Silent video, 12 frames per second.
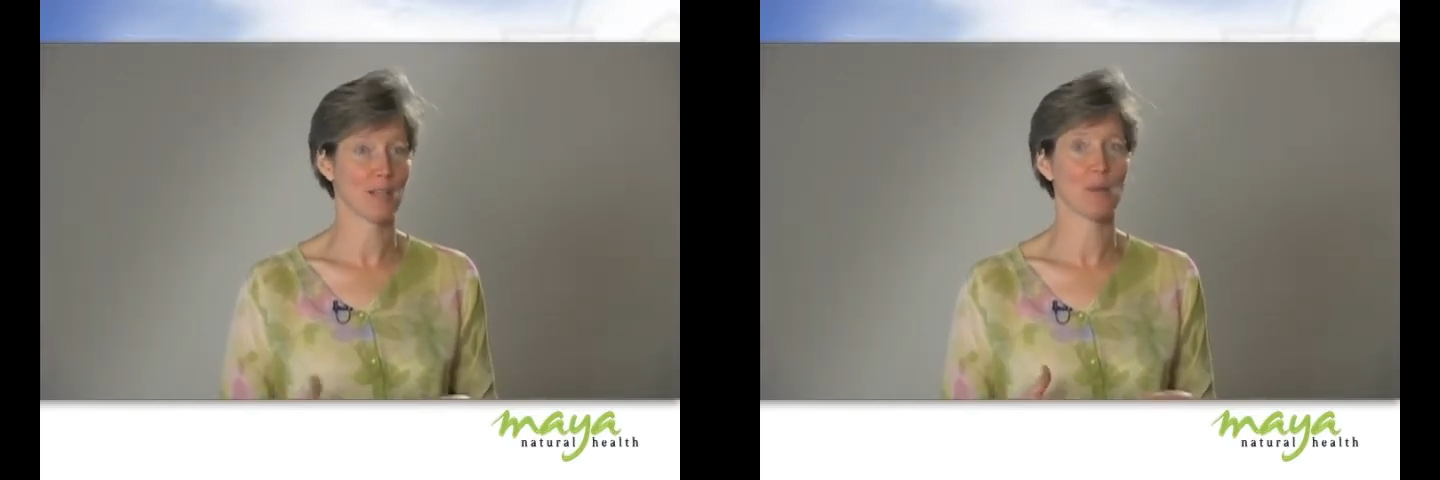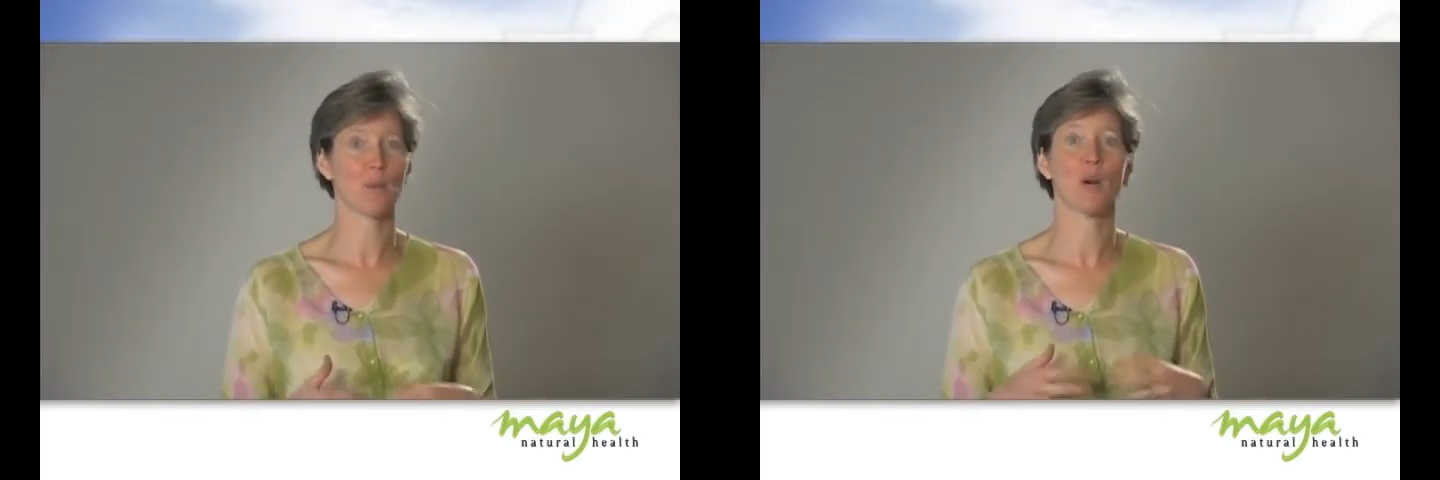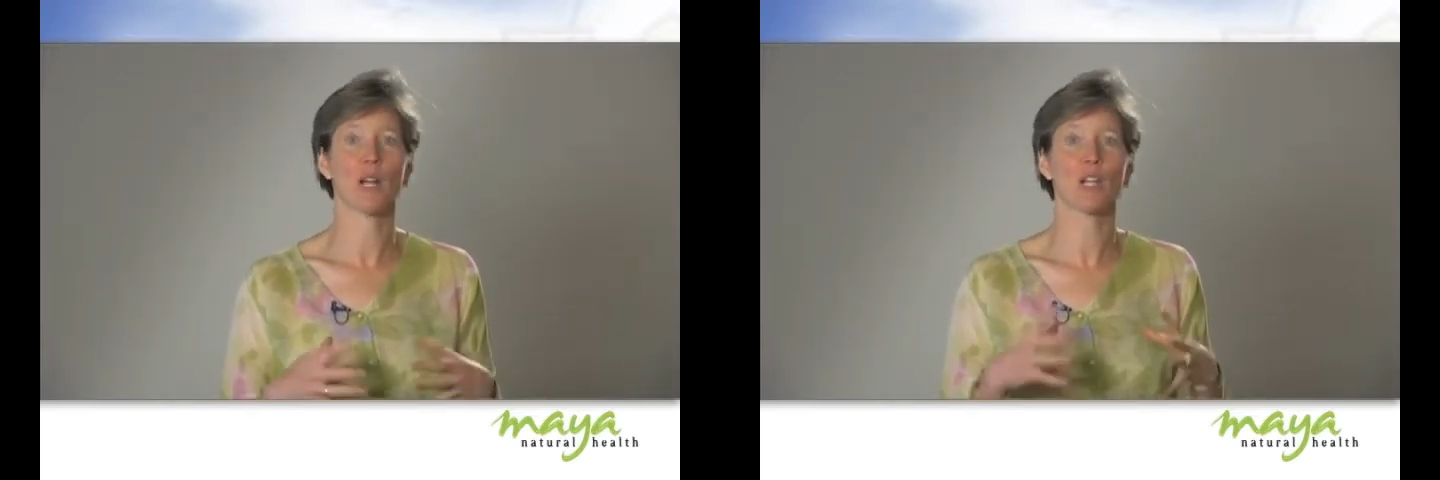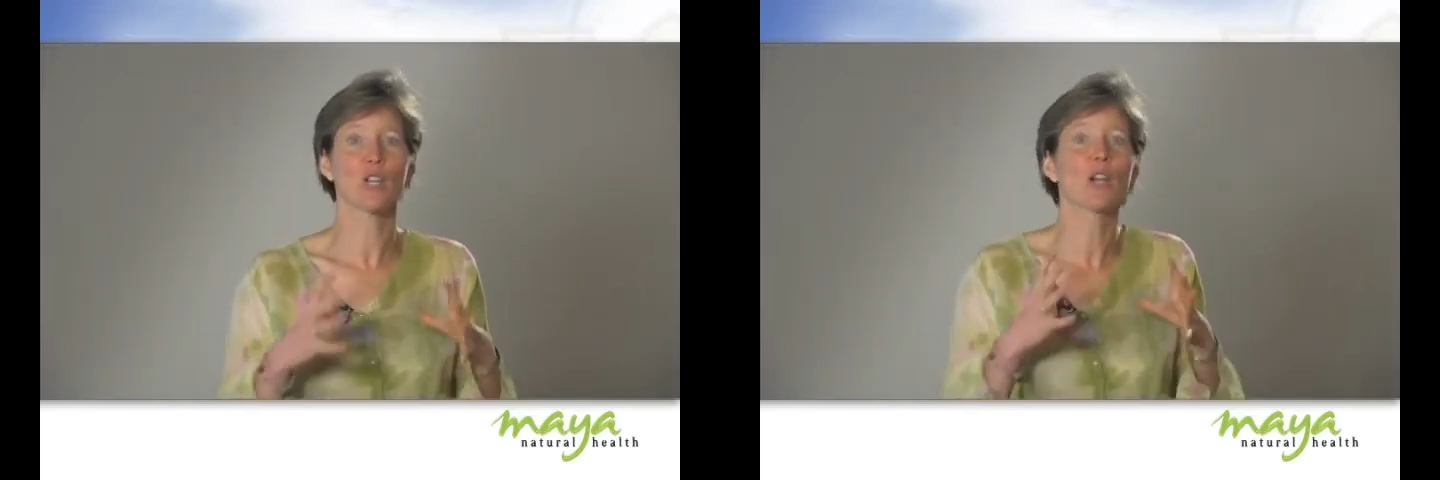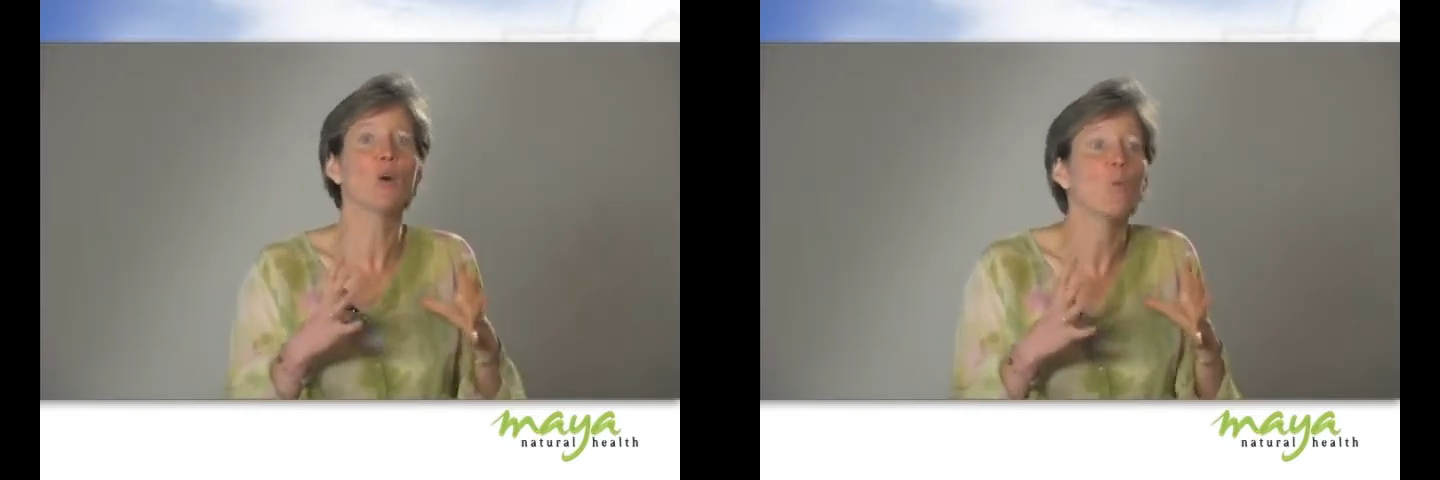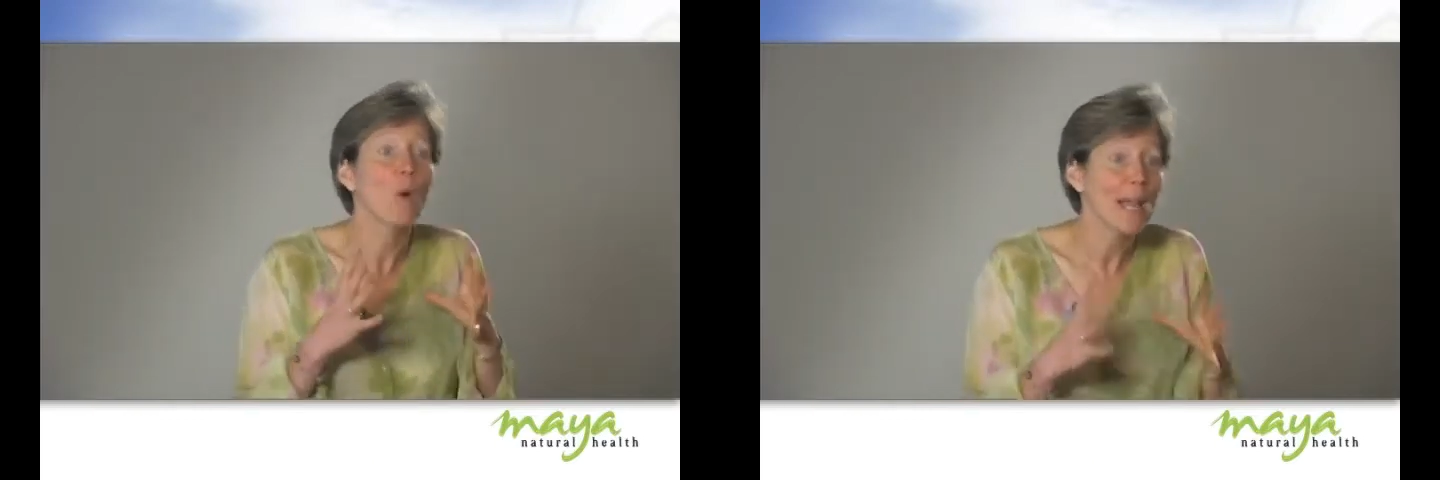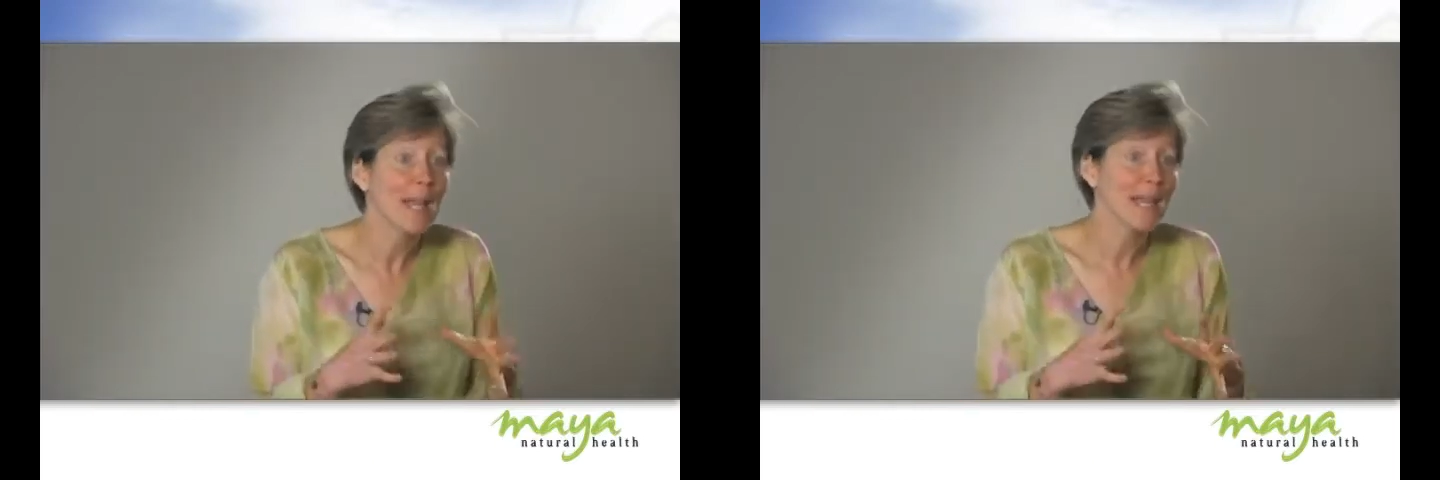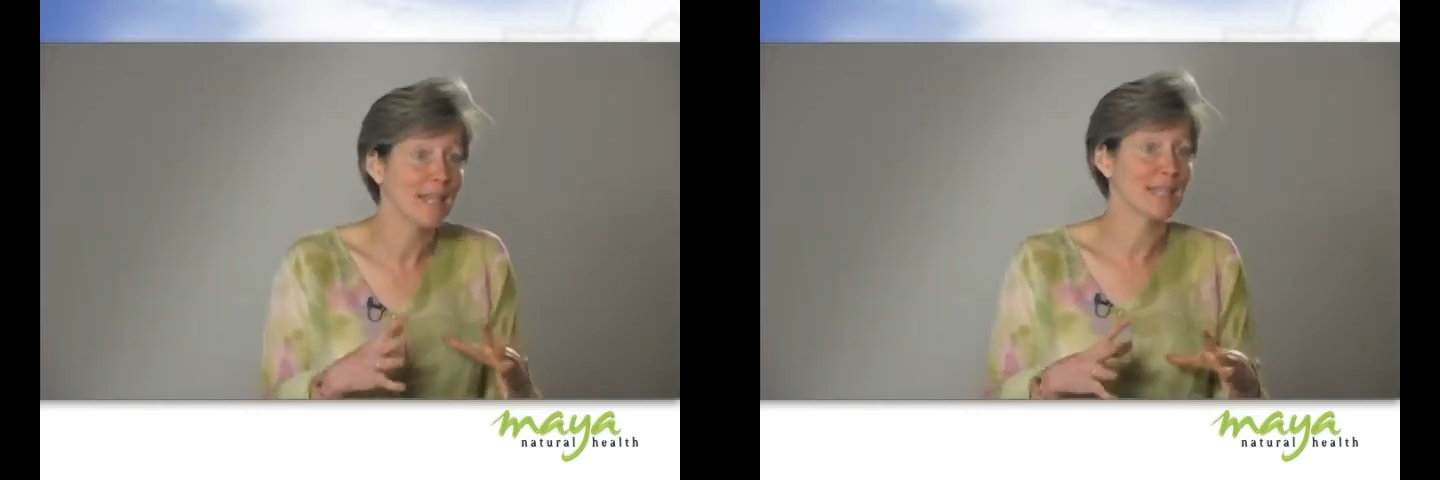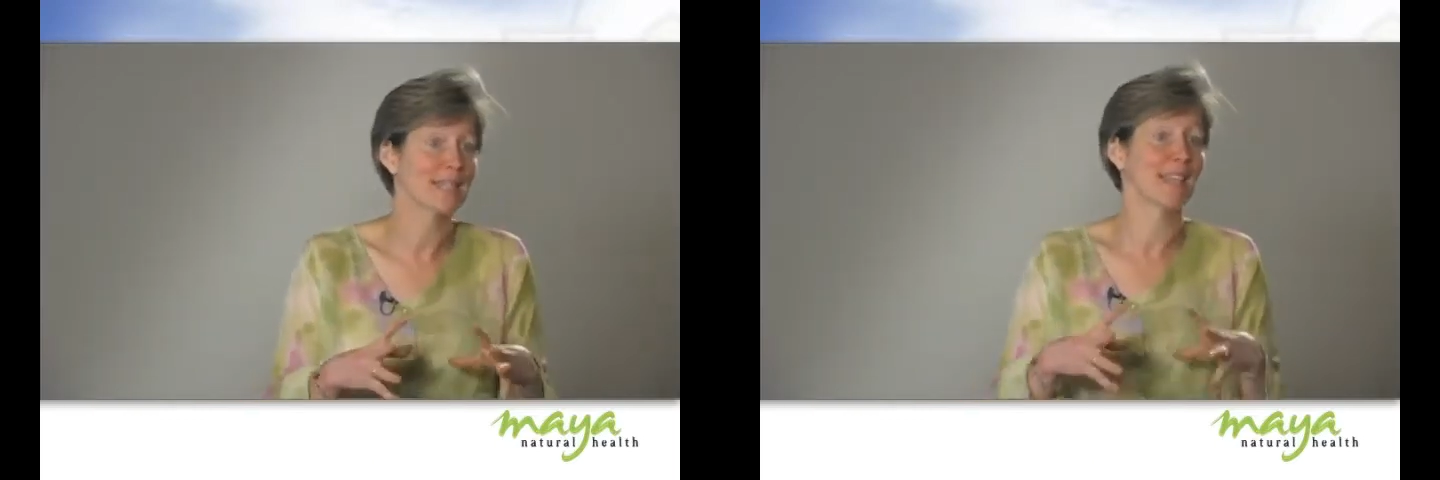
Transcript: and we want to look at ways